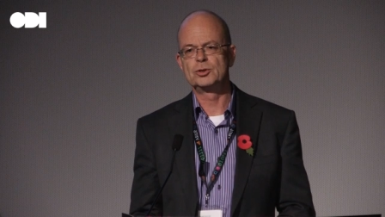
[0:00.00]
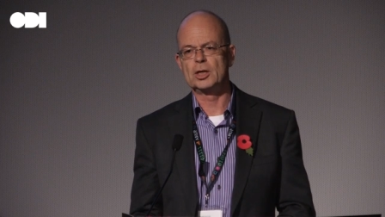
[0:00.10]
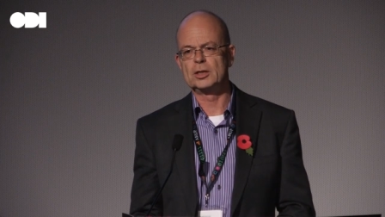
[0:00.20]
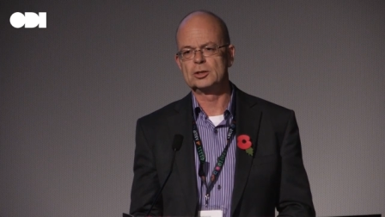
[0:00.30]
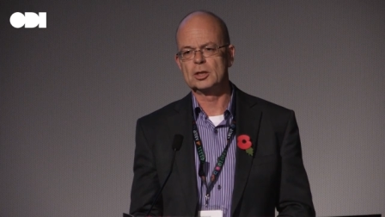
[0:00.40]

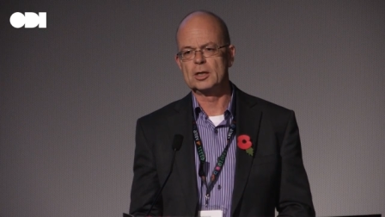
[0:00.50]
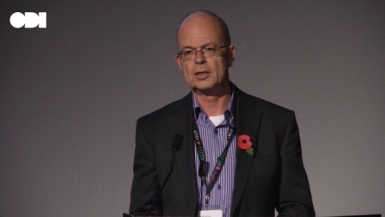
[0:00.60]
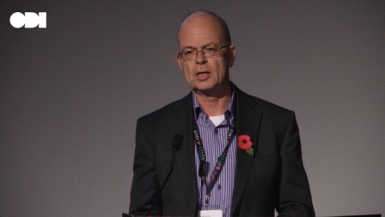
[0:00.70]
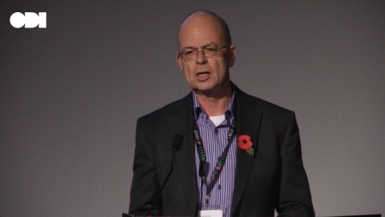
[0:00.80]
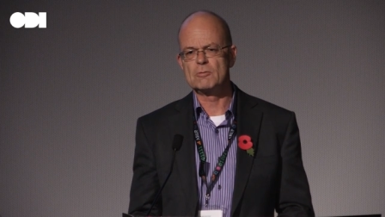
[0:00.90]
changer
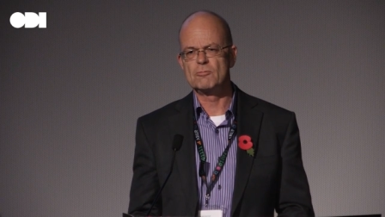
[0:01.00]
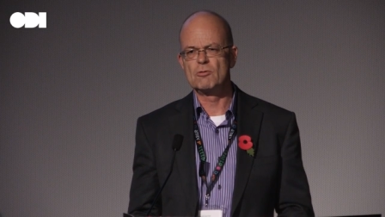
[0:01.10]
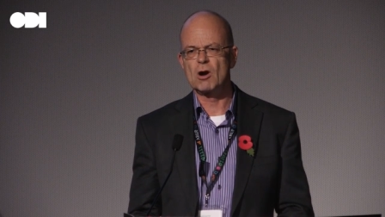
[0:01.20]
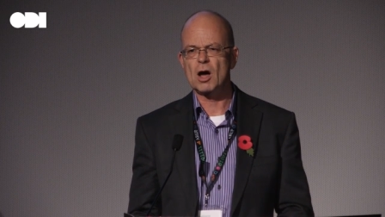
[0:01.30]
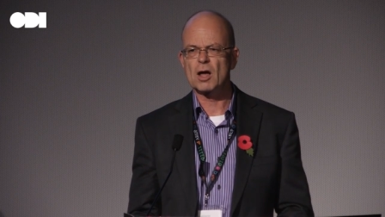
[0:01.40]
in the
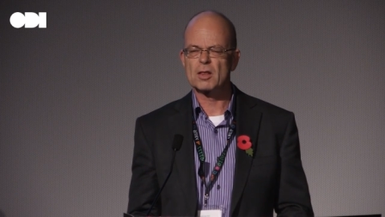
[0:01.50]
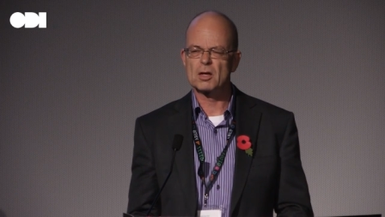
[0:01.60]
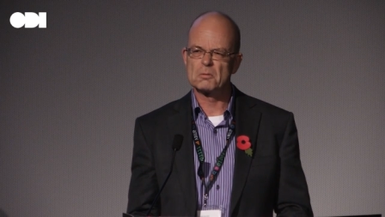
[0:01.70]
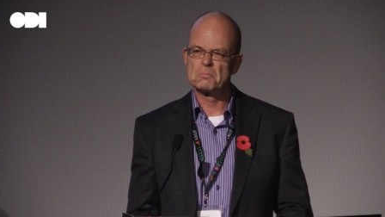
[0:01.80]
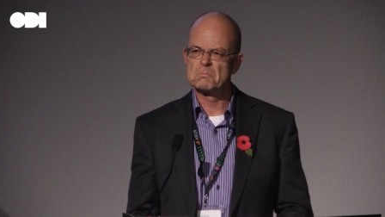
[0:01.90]

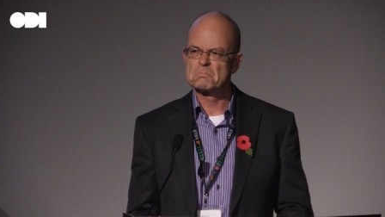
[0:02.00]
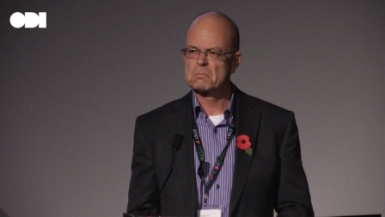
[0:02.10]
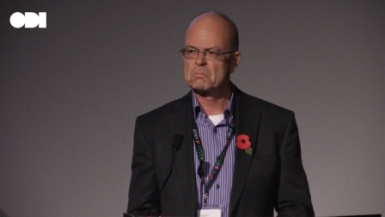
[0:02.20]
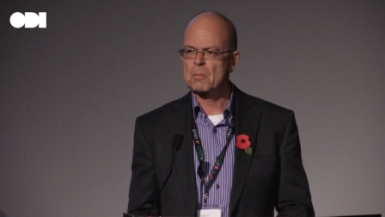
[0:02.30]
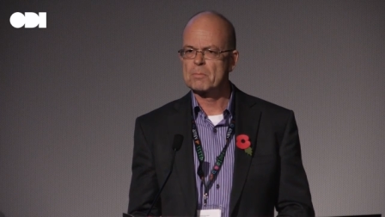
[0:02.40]
rather
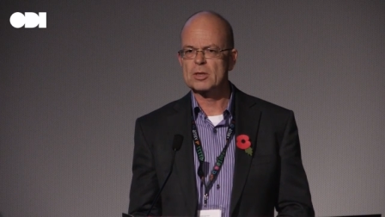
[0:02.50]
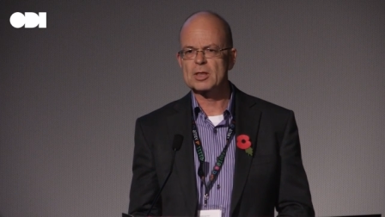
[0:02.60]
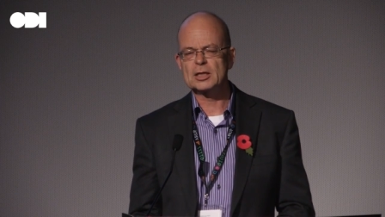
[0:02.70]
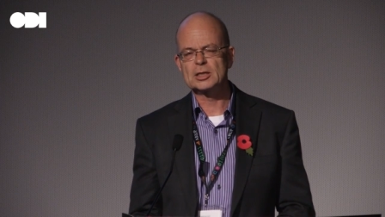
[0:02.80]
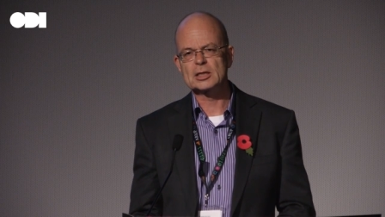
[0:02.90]

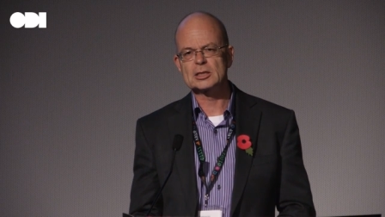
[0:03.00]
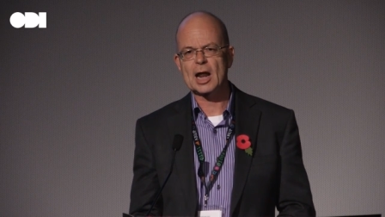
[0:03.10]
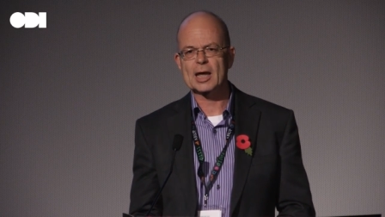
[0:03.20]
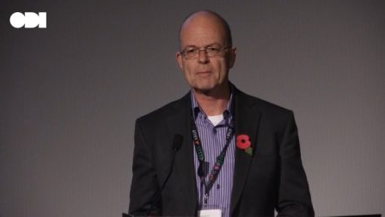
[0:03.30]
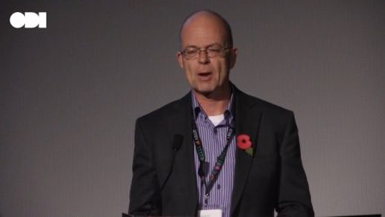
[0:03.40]
pathetic
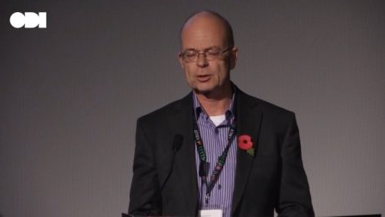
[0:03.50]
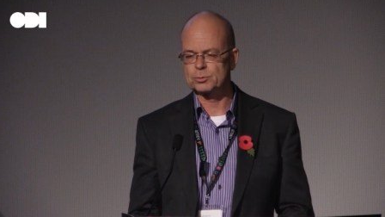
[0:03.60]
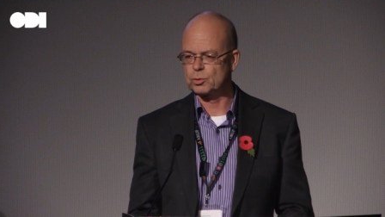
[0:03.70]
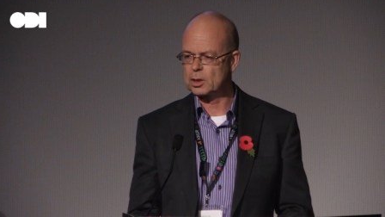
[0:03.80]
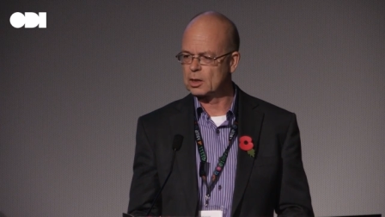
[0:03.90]
slanging match
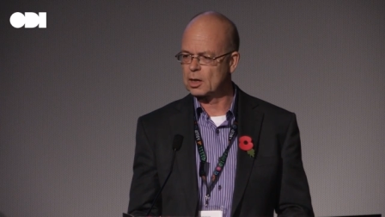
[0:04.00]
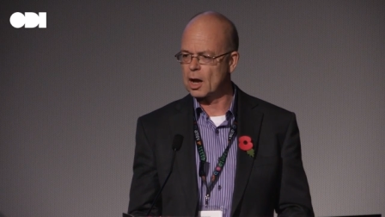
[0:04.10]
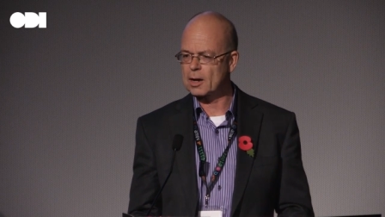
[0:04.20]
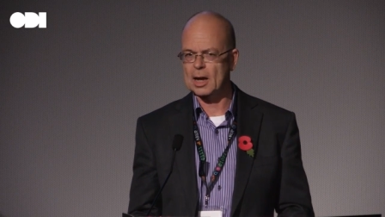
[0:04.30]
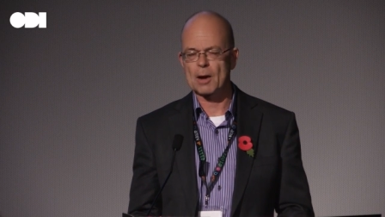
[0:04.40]
between
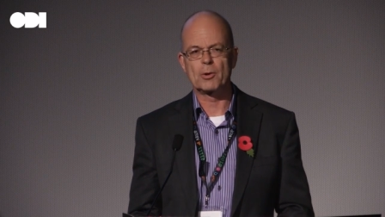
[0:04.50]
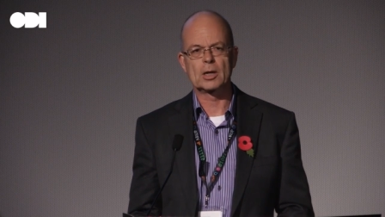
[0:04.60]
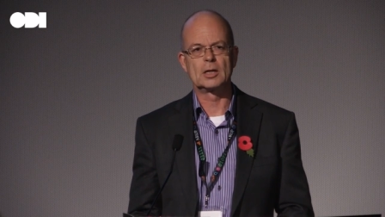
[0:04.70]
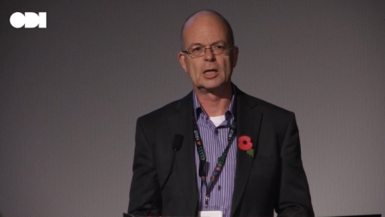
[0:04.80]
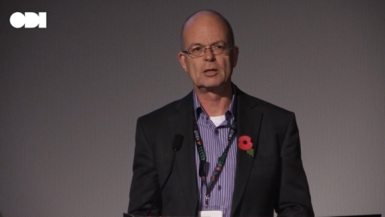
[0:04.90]

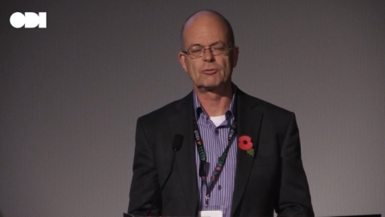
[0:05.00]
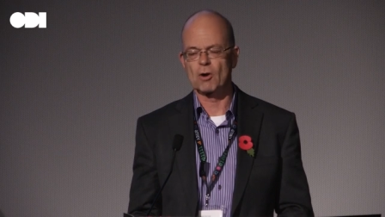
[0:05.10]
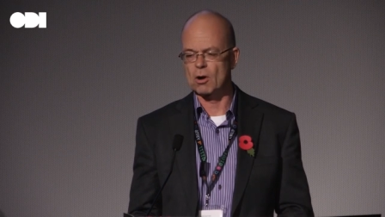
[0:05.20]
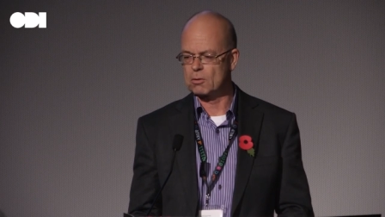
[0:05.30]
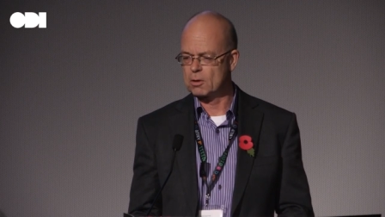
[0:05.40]
Gatwick and
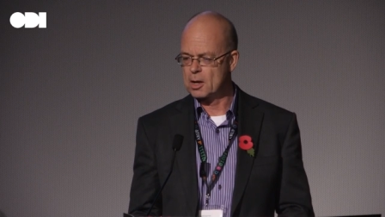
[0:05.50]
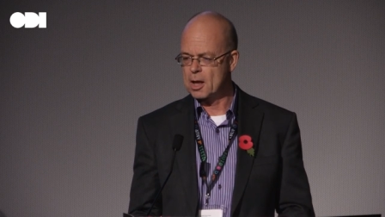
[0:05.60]
Heathrow,